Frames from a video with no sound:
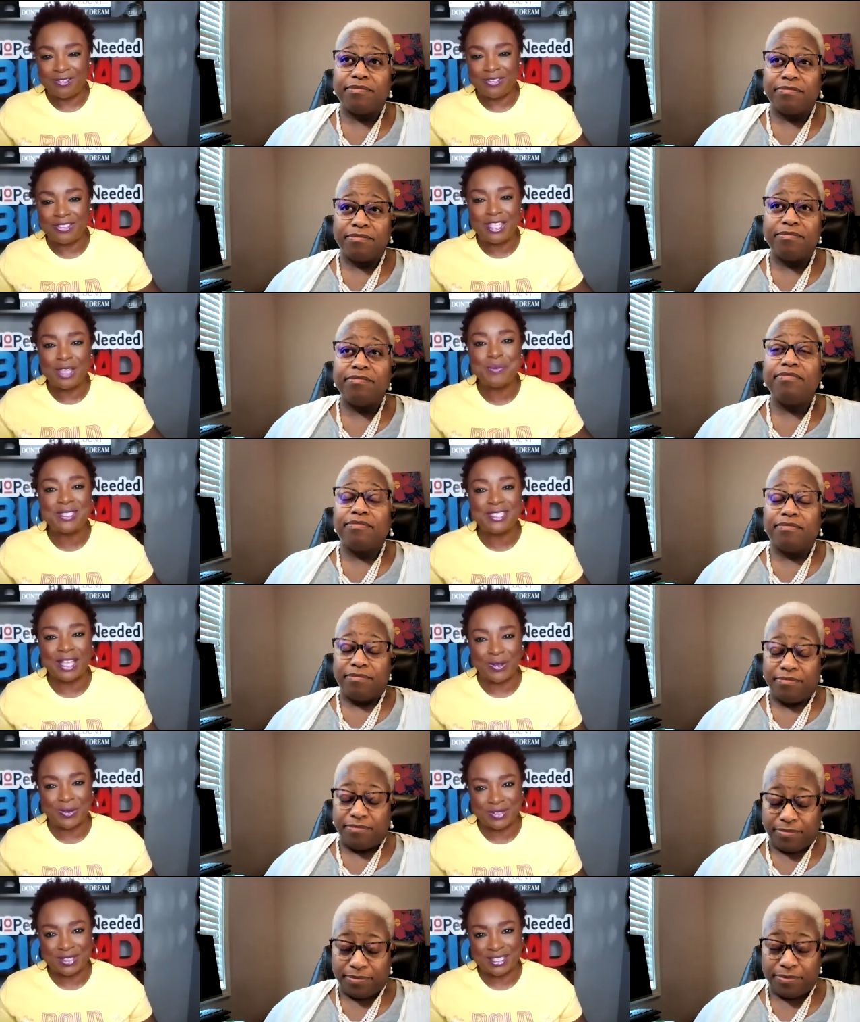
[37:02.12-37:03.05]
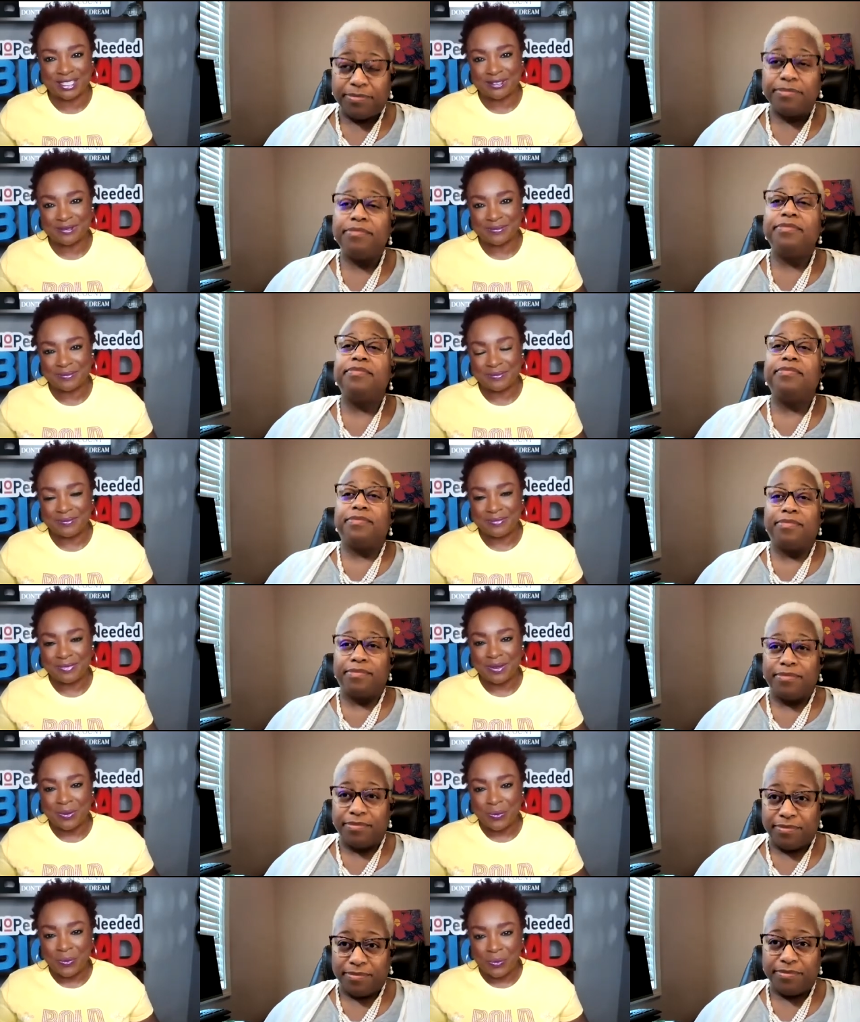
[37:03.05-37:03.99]
Speaker 1: of themselves?
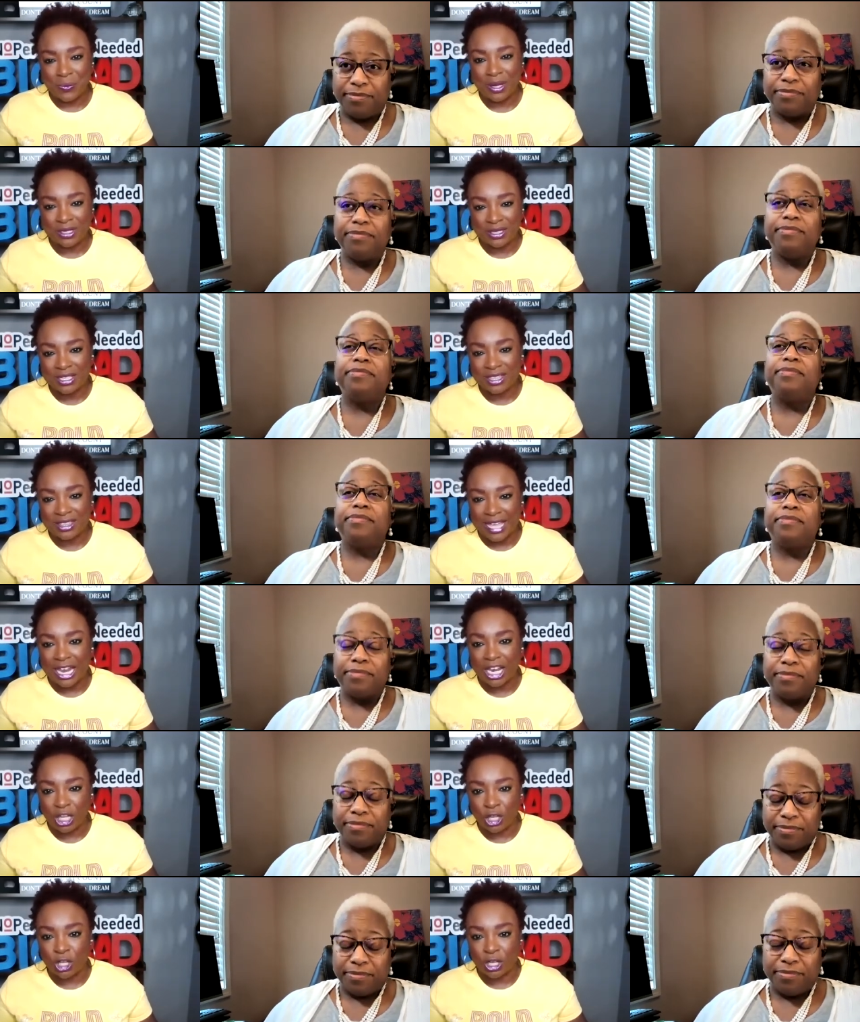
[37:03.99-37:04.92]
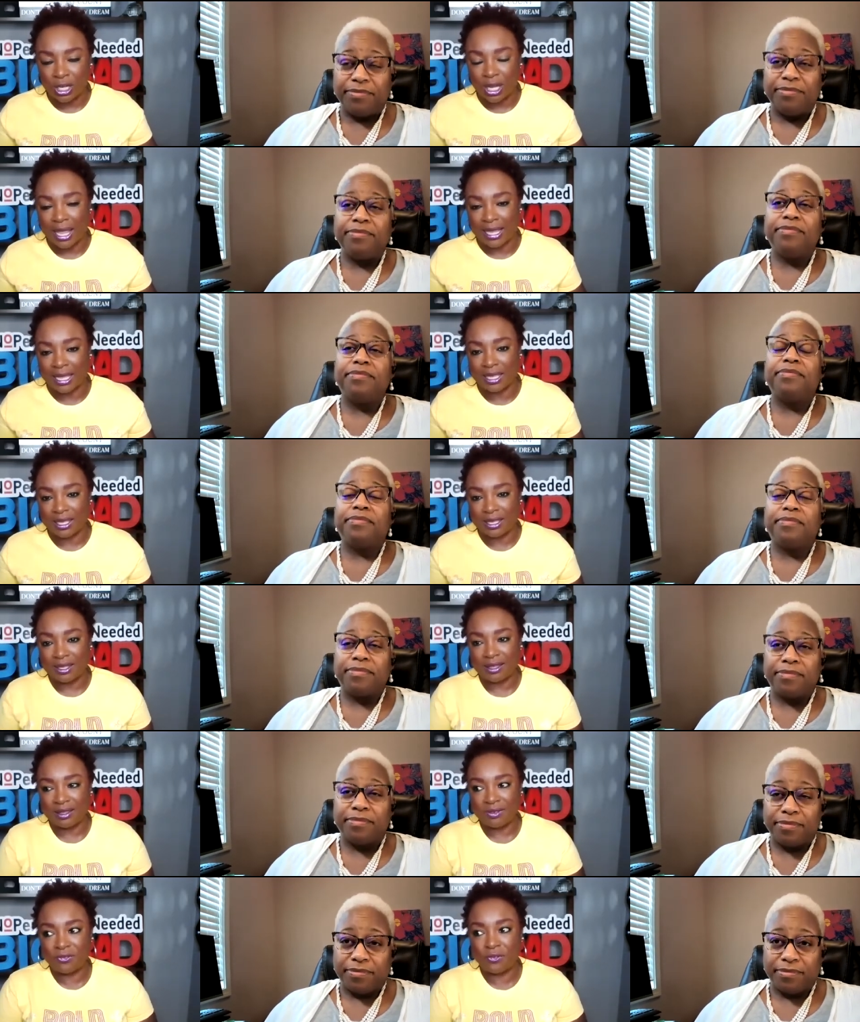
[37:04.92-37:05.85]
What could that look like
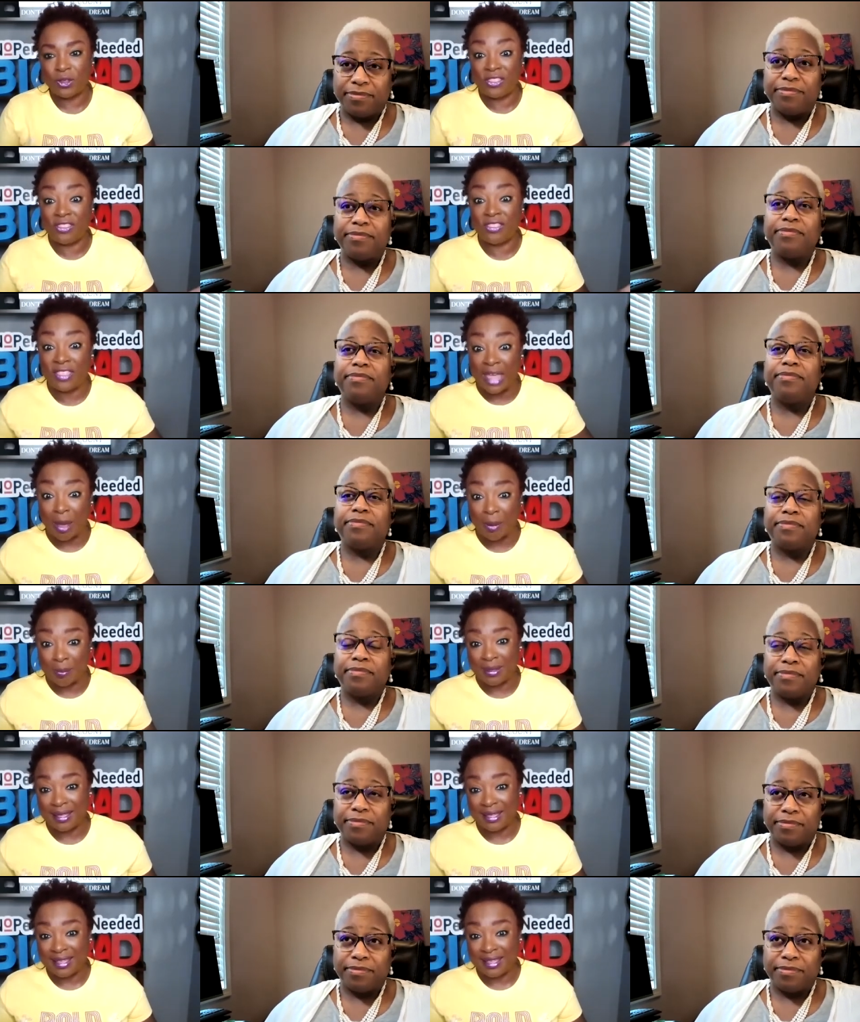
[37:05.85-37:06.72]
for them?